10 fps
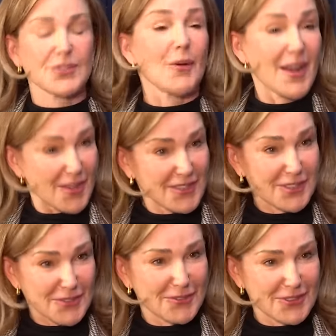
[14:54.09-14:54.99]
So I
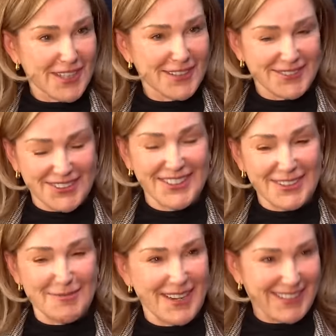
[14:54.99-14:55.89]
auditioned for television
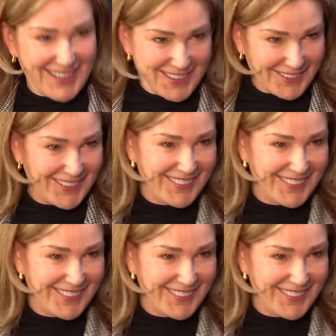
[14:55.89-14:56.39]
in my theater